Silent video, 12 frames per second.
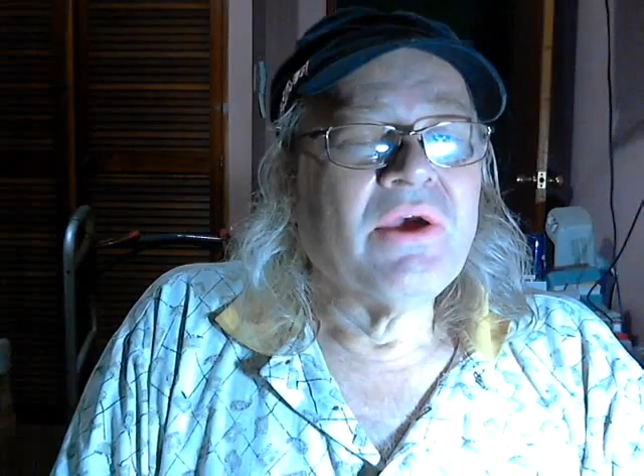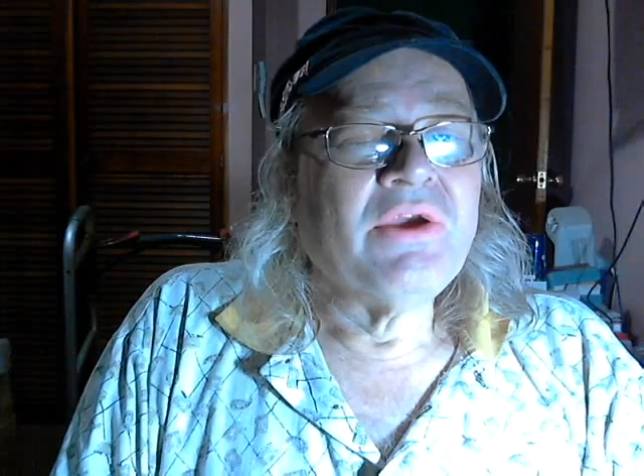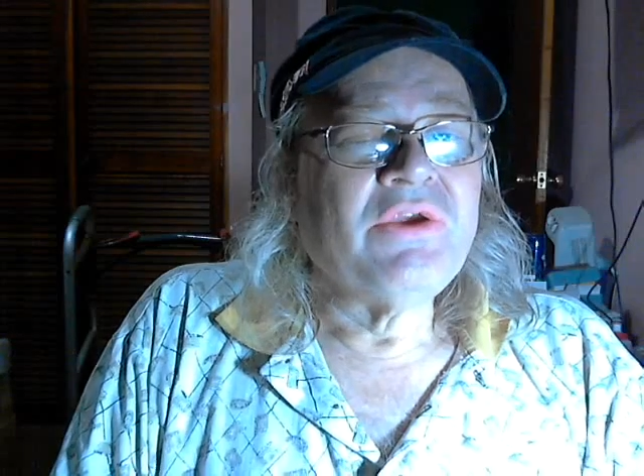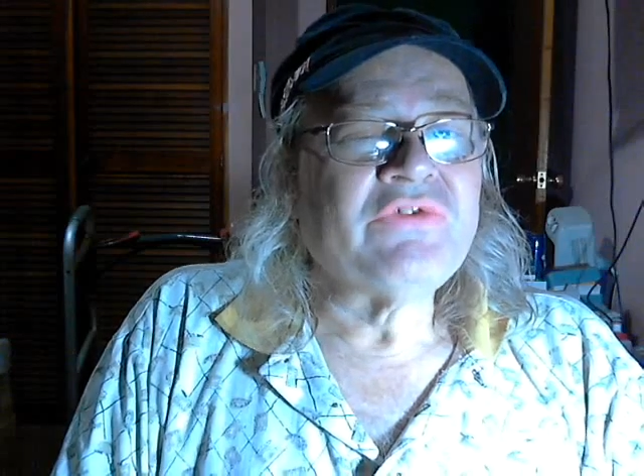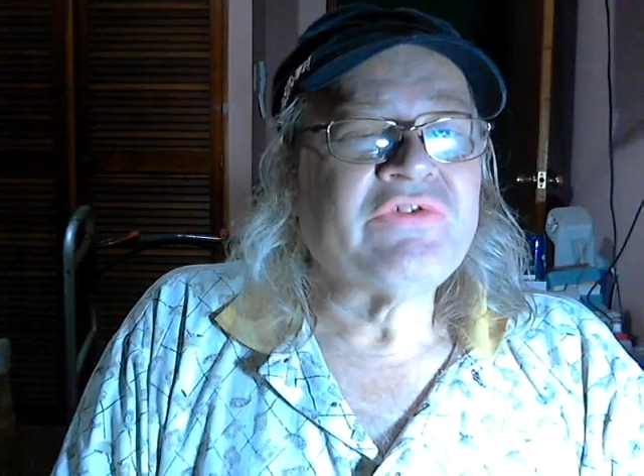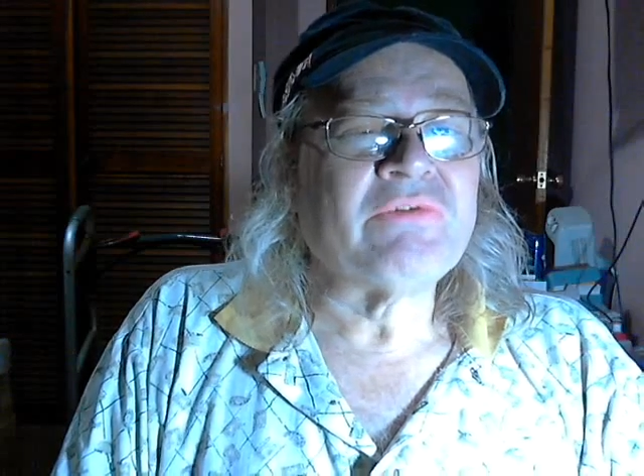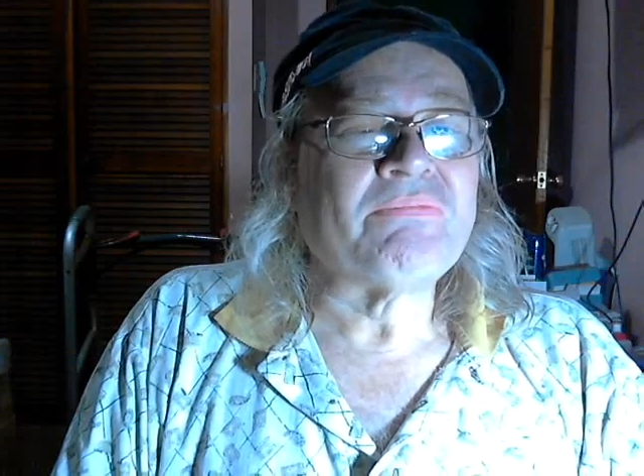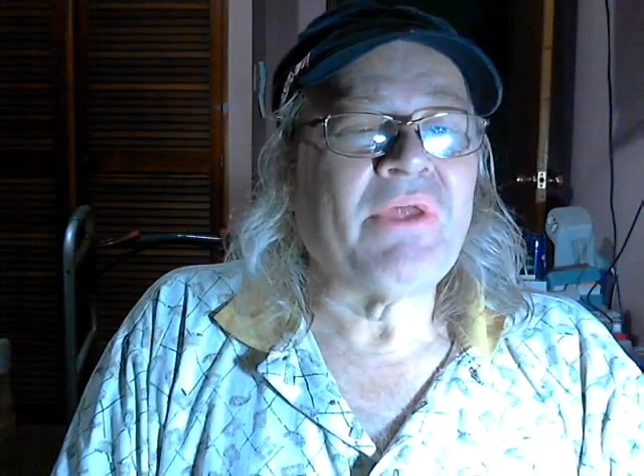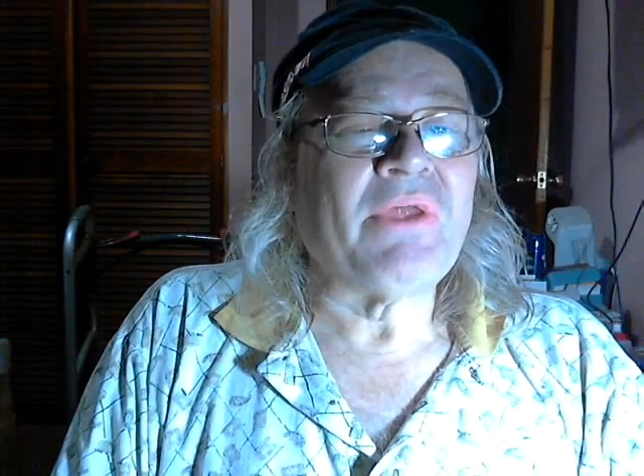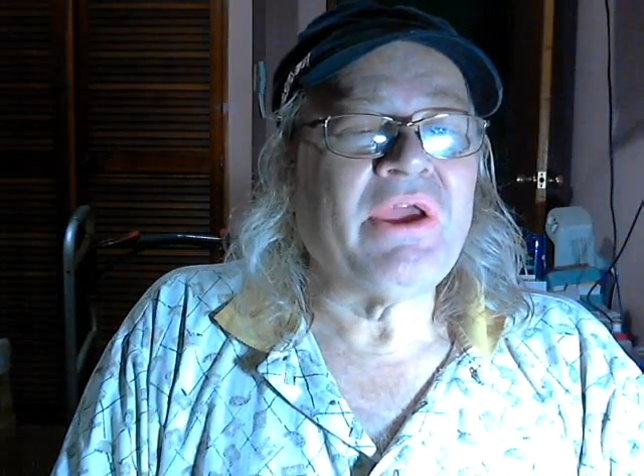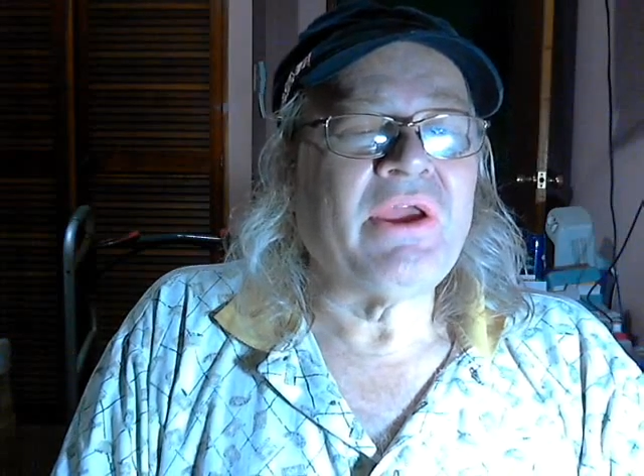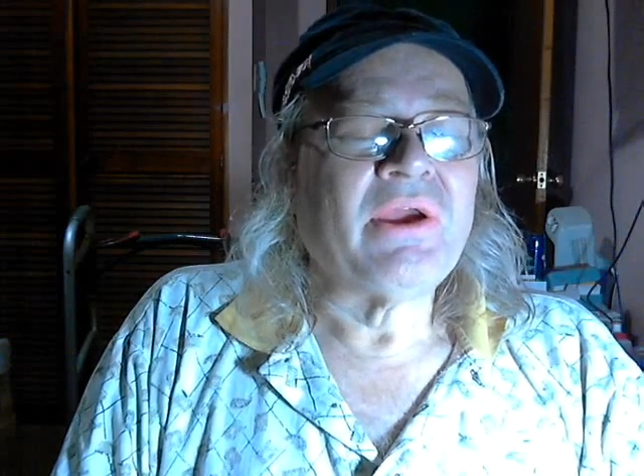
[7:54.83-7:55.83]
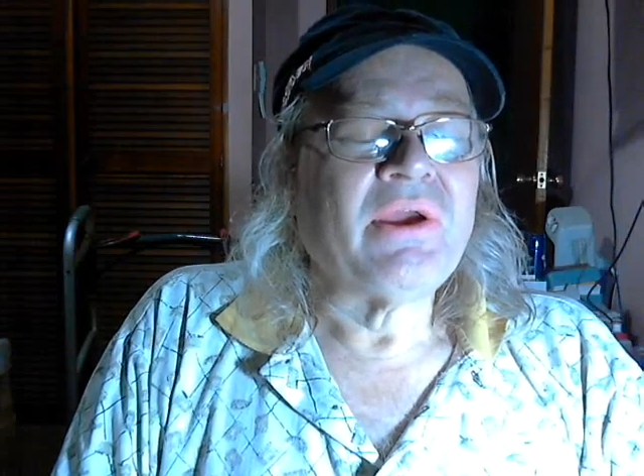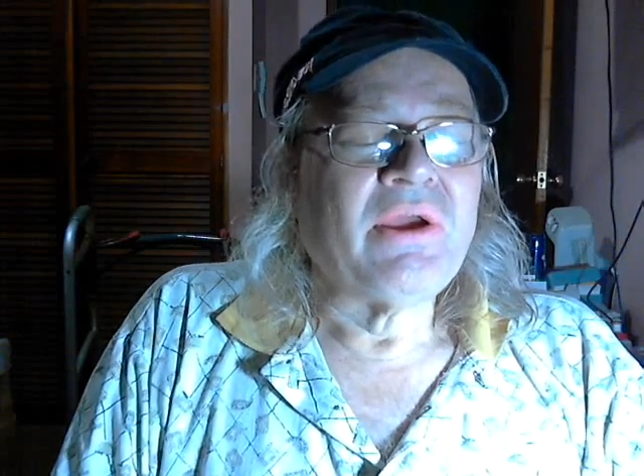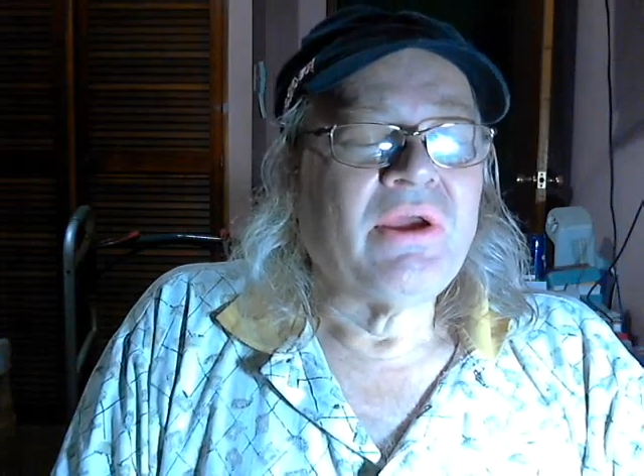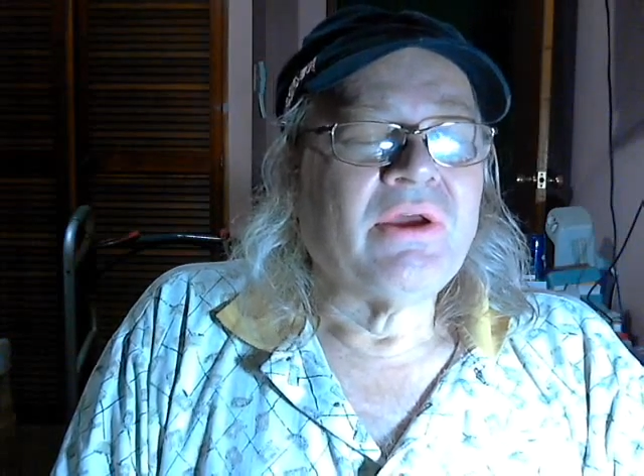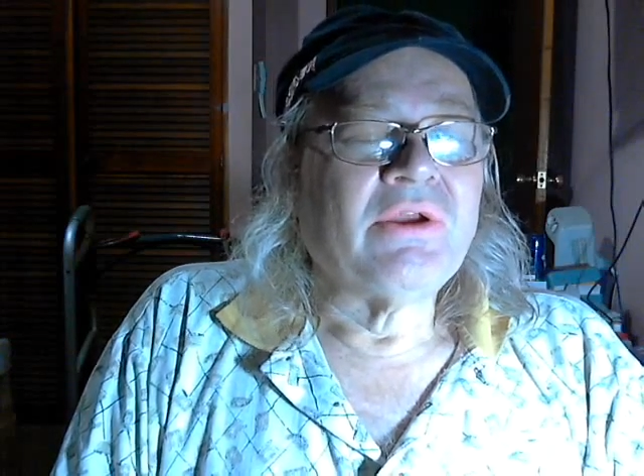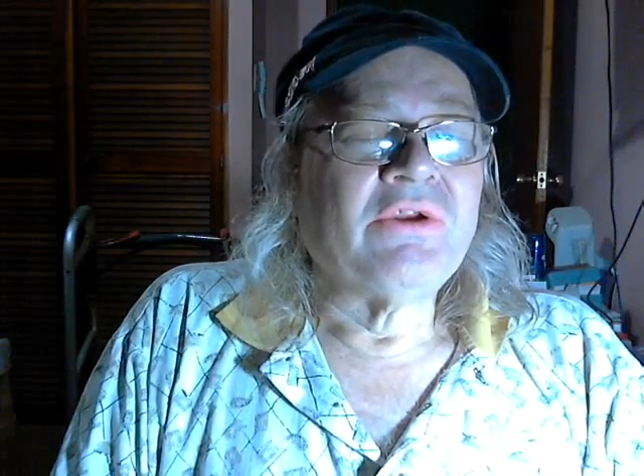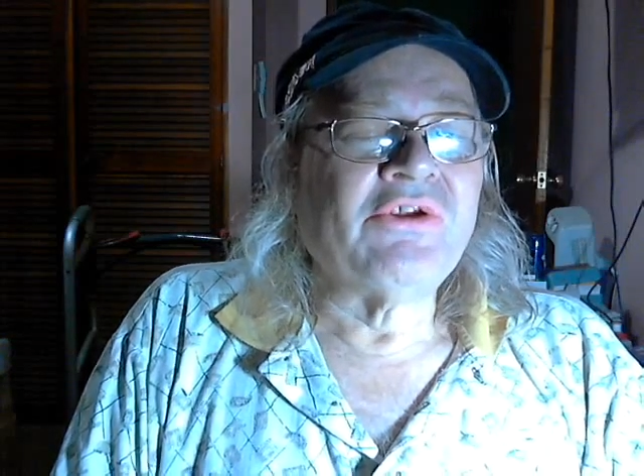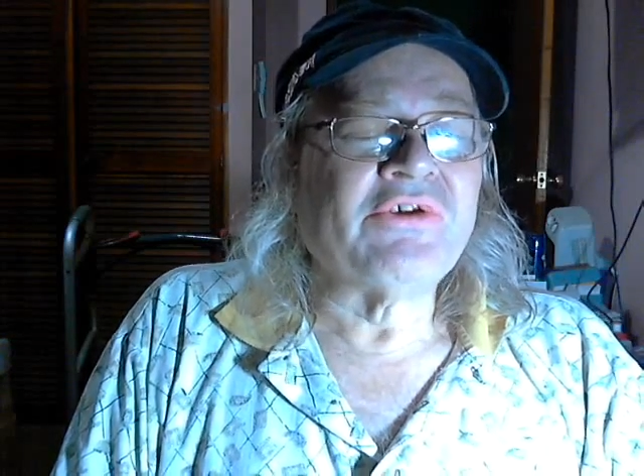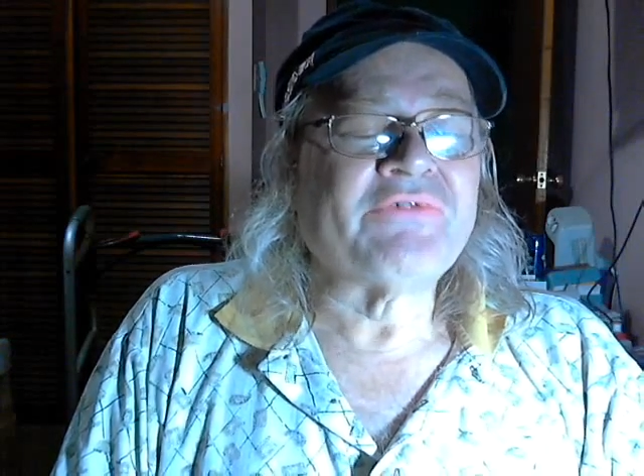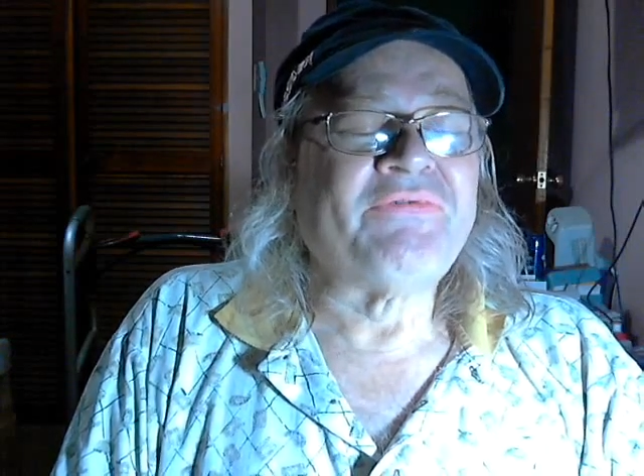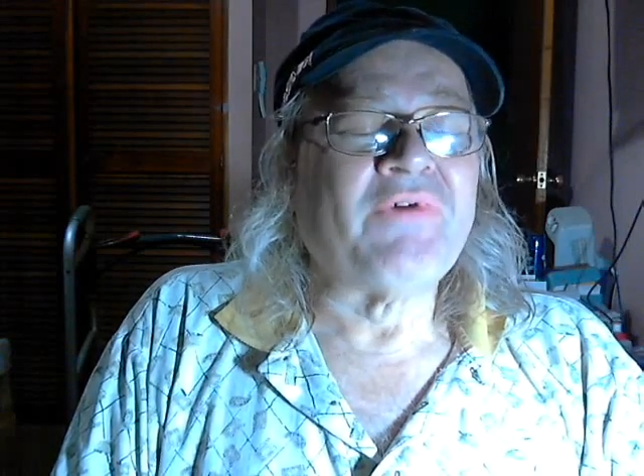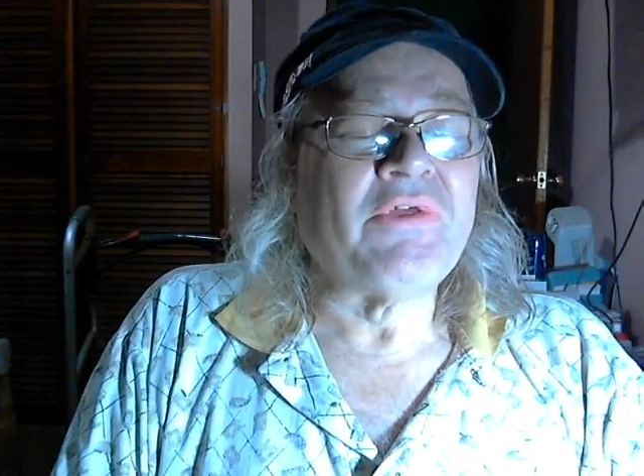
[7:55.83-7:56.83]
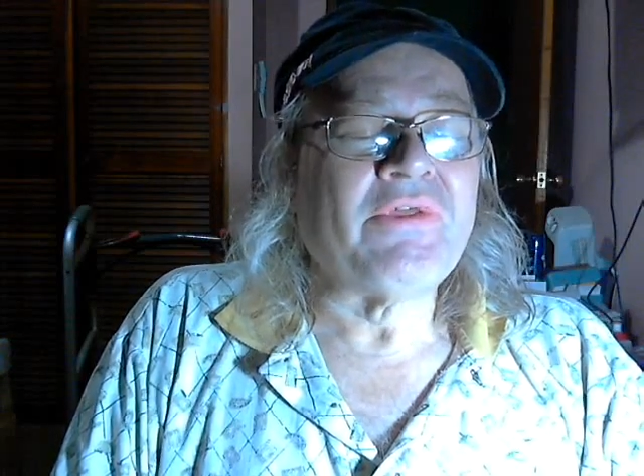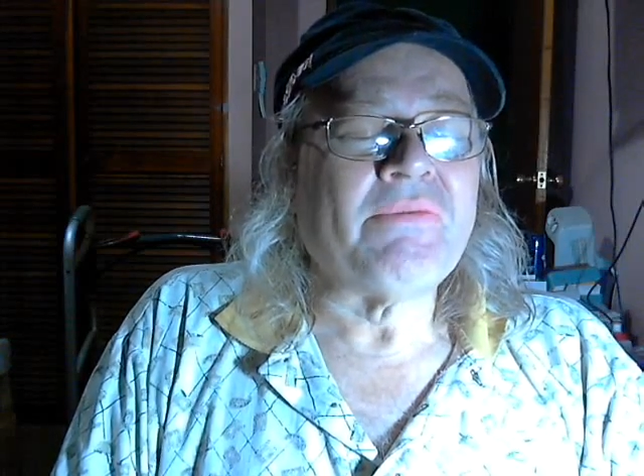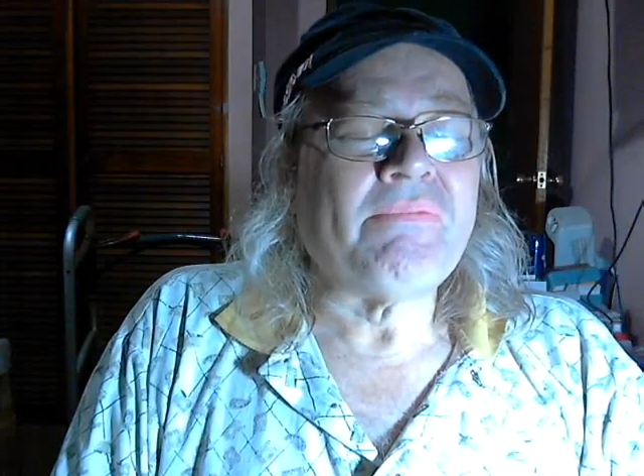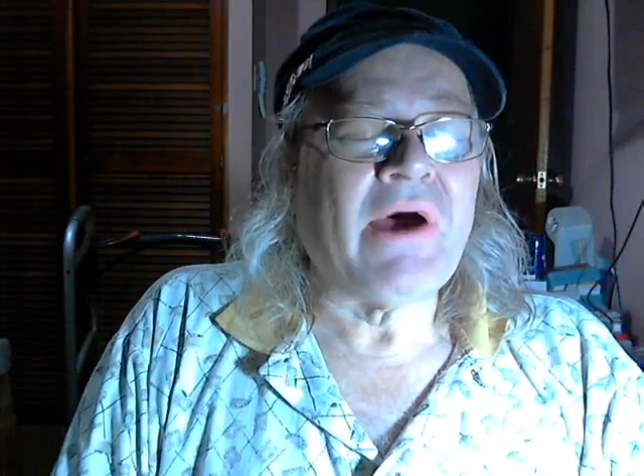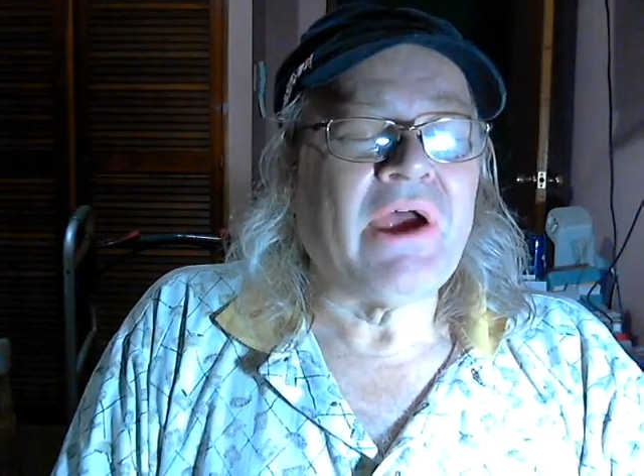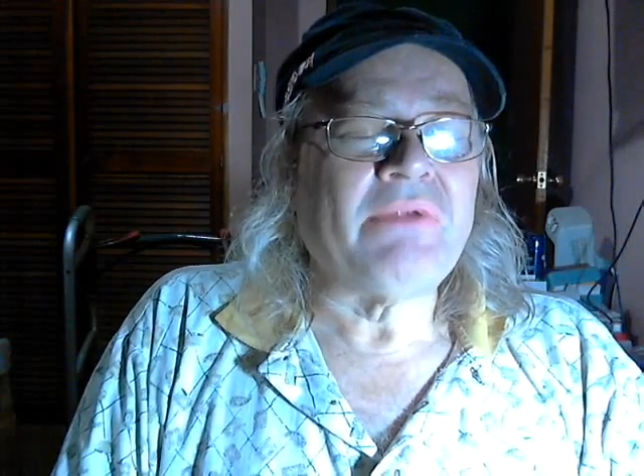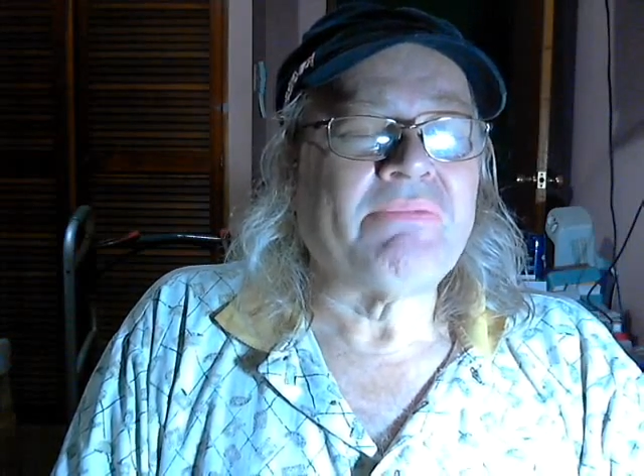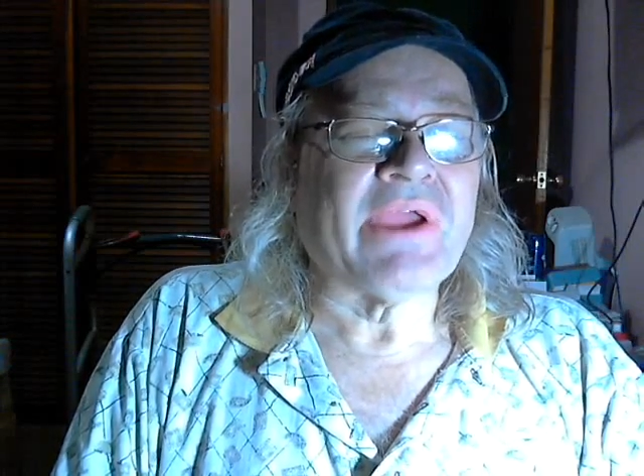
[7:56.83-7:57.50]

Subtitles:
you simply look for the Mind